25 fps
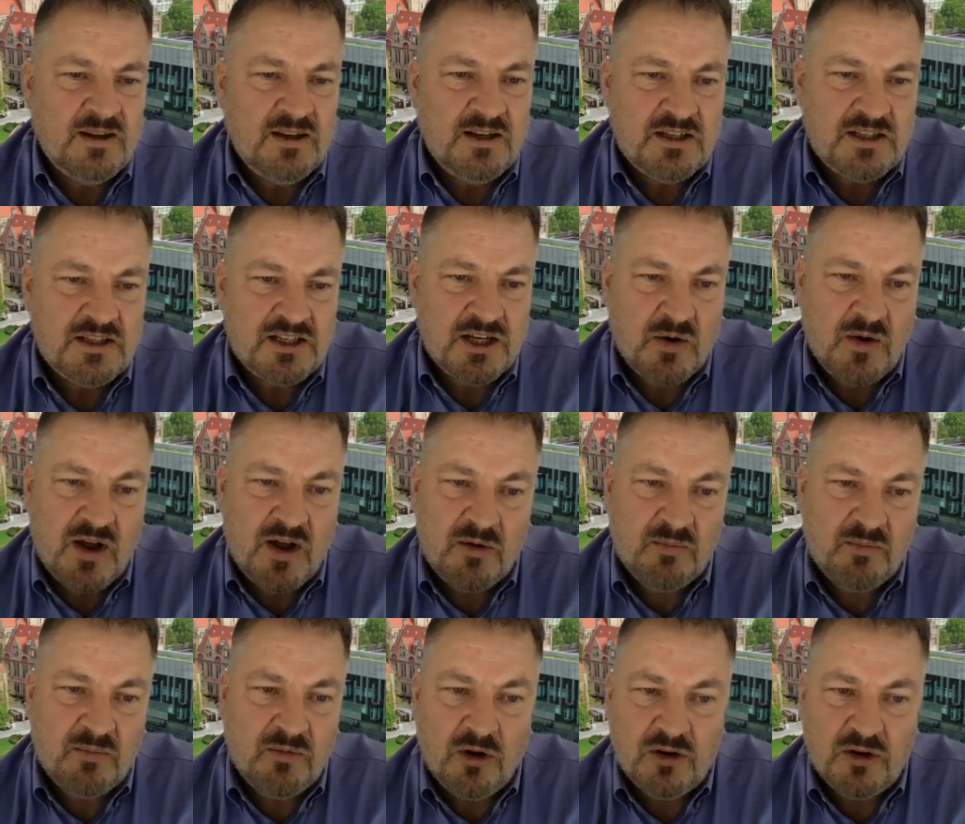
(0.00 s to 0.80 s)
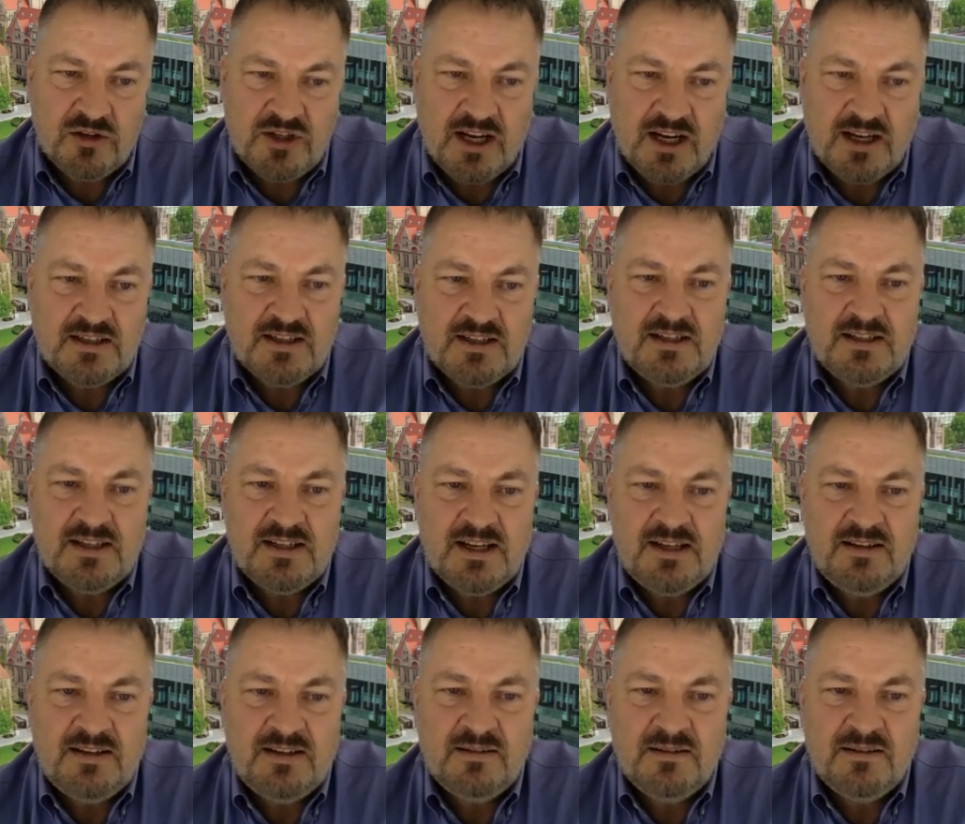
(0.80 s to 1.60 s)
So our project is
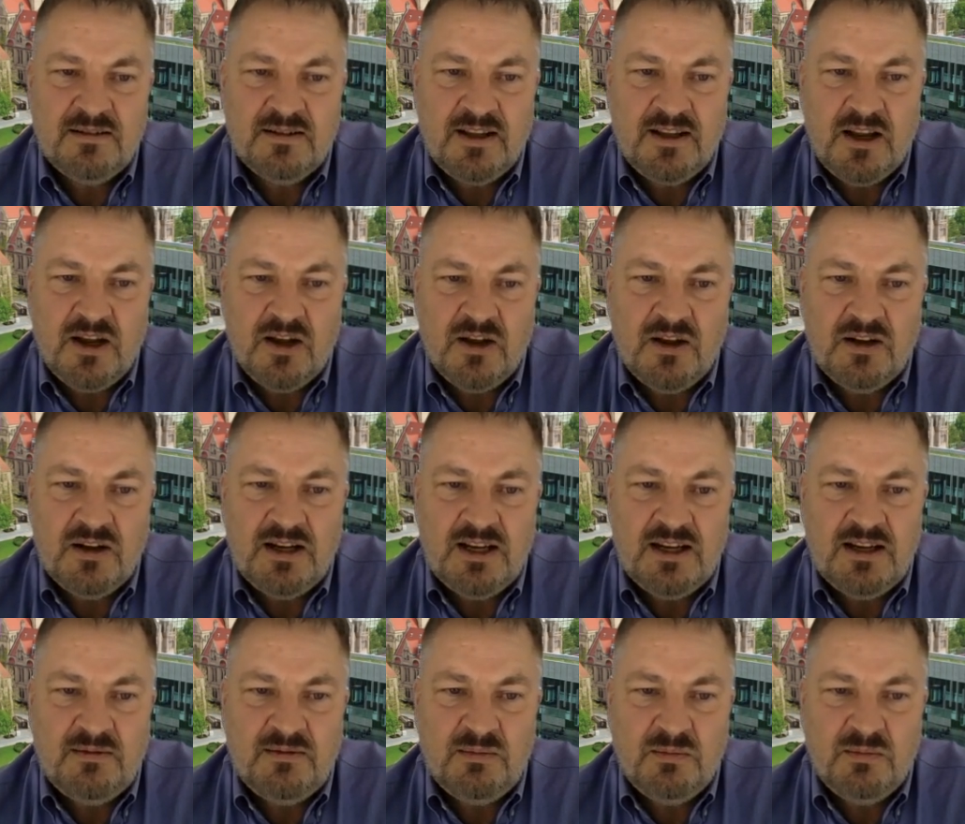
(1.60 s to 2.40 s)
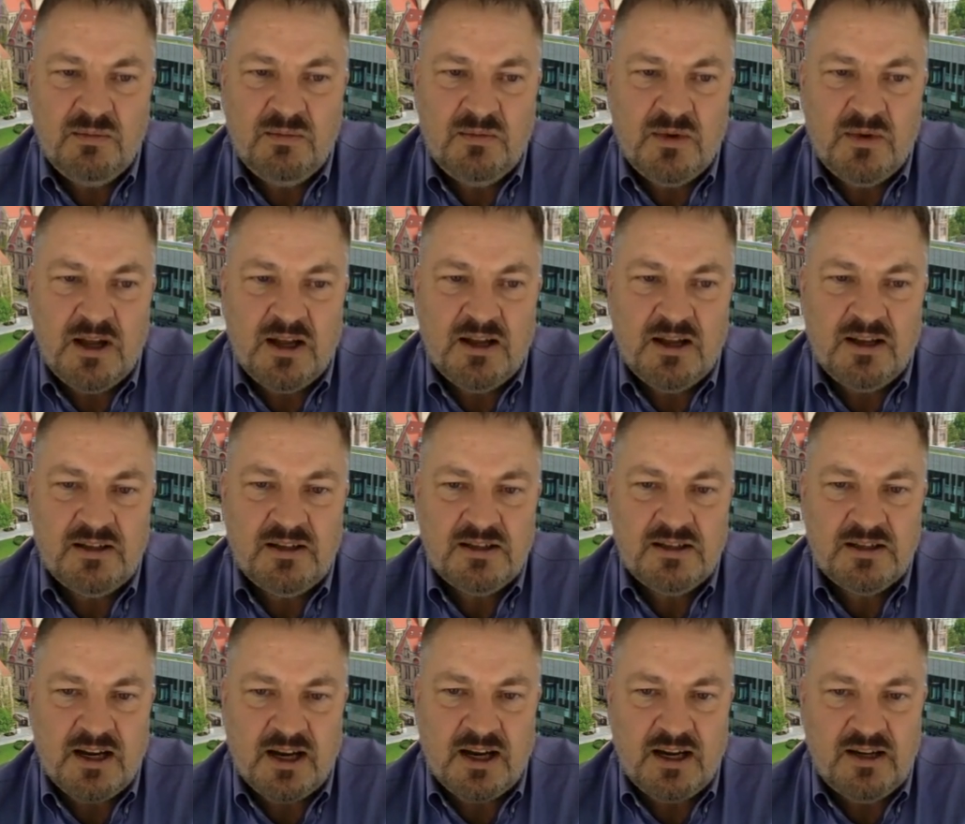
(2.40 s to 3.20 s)
in the early
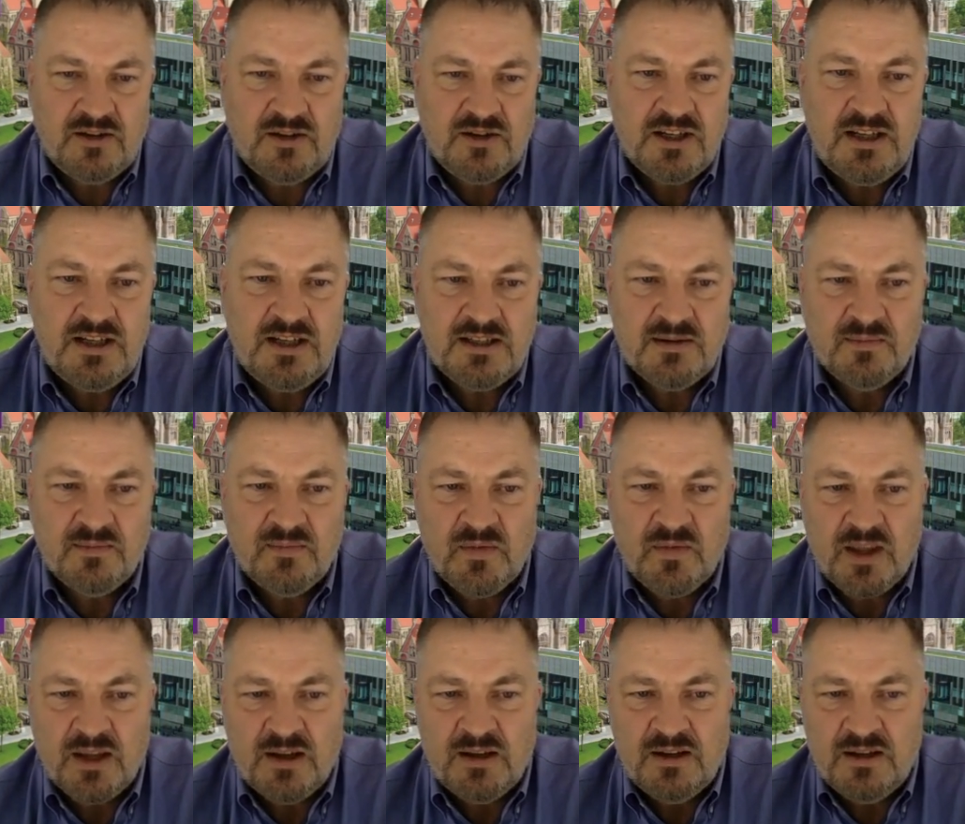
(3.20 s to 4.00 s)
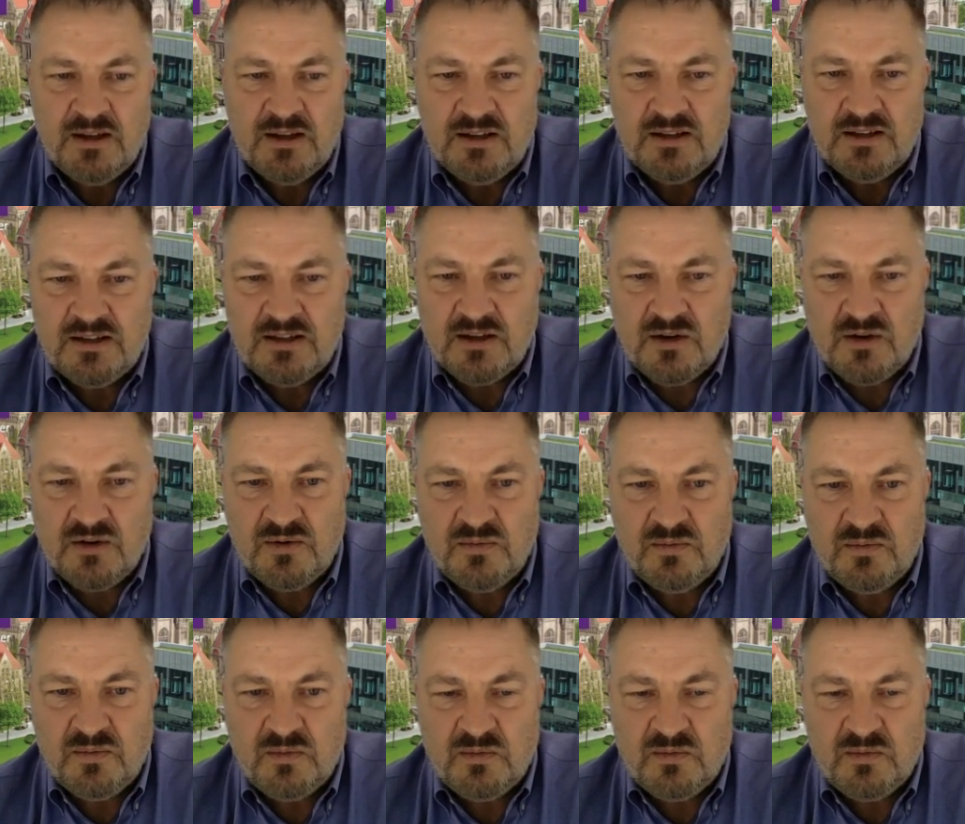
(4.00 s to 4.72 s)
stages. So,